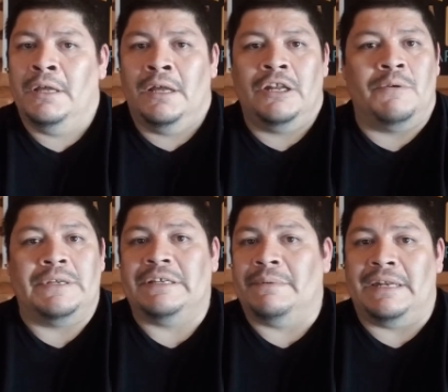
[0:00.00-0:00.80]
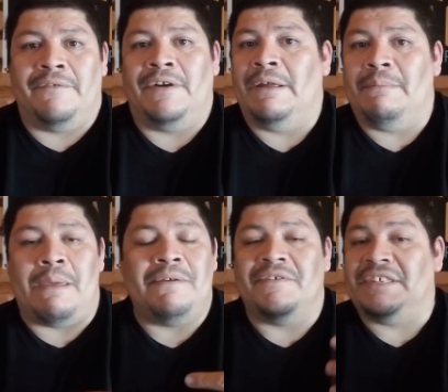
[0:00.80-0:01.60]
doing something different.
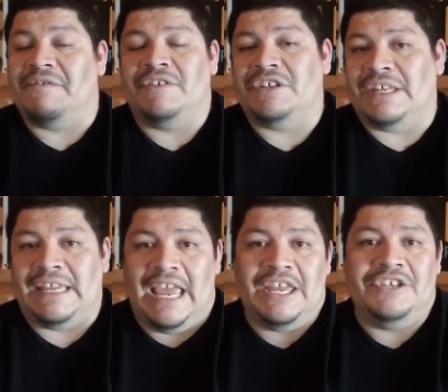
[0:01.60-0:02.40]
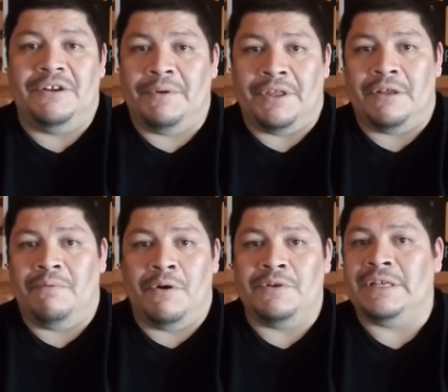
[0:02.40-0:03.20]
Maybe it's even just engaging with other
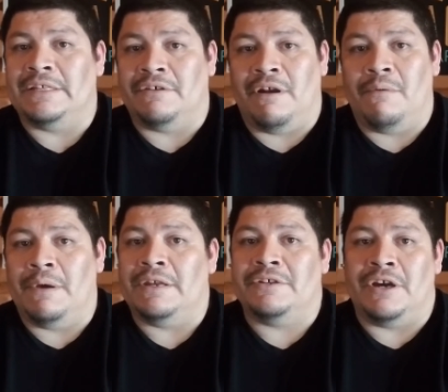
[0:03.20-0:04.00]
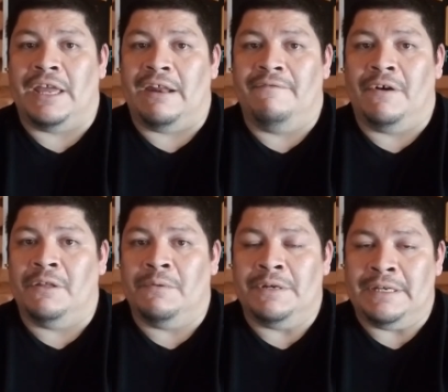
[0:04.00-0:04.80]
posts. That's a great way to start getting
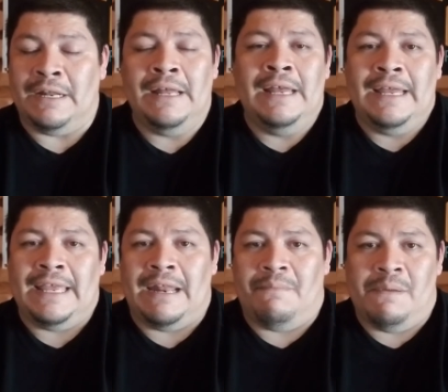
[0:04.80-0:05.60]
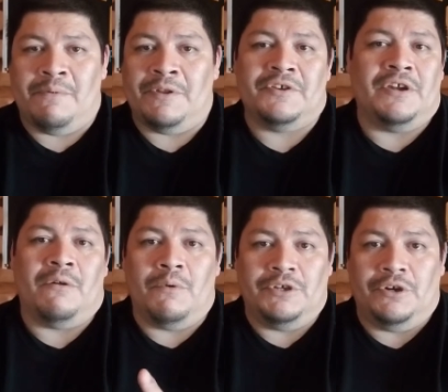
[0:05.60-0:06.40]
followers and getting people interested in
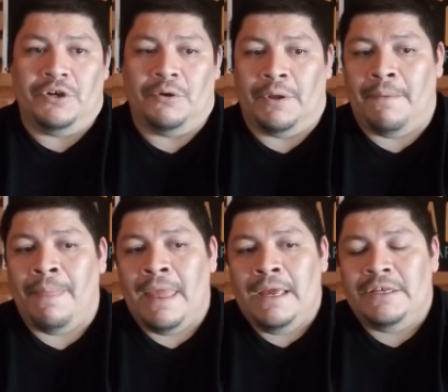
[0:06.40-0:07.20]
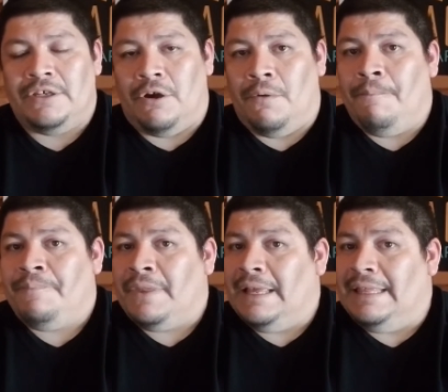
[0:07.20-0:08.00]
what you're doing. So
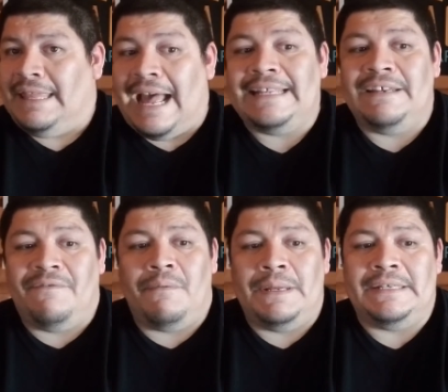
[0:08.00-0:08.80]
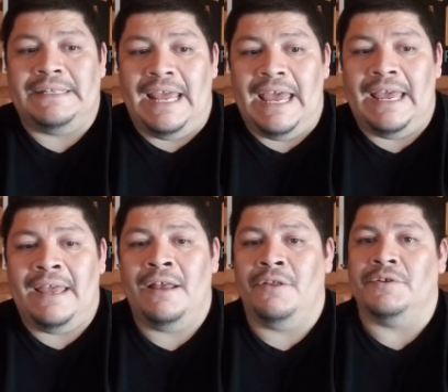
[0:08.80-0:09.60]
that's it for me today.
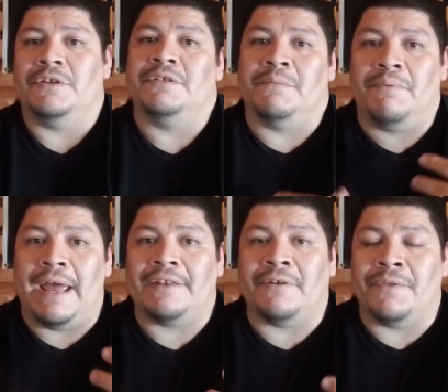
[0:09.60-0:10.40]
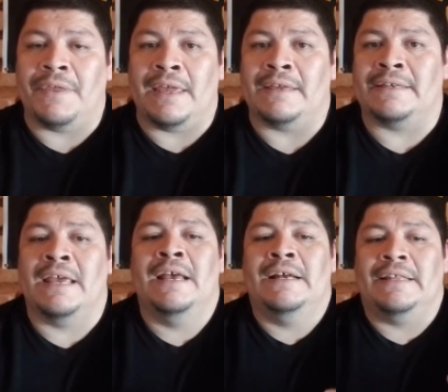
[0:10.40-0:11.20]
Those are some practical things
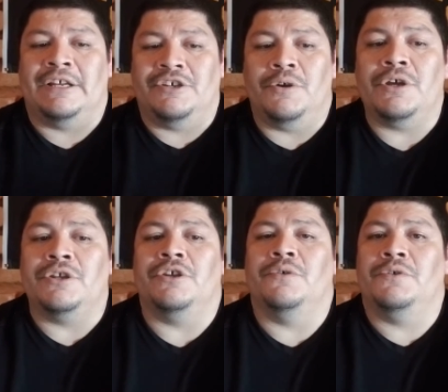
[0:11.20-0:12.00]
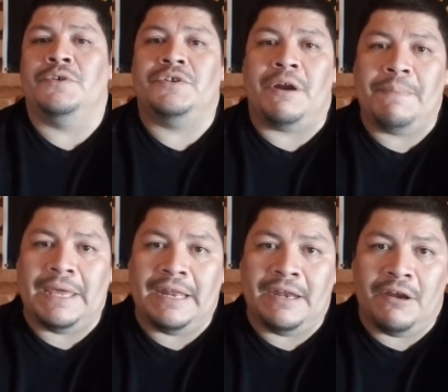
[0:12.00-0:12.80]
that you could do to start
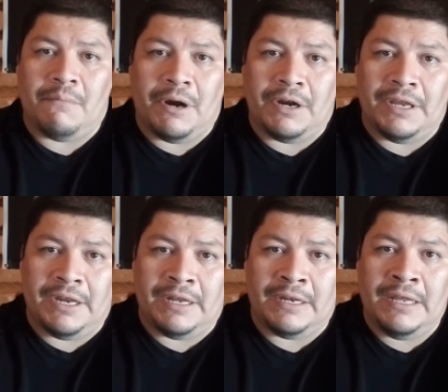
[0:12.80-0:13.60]
beginning your marketing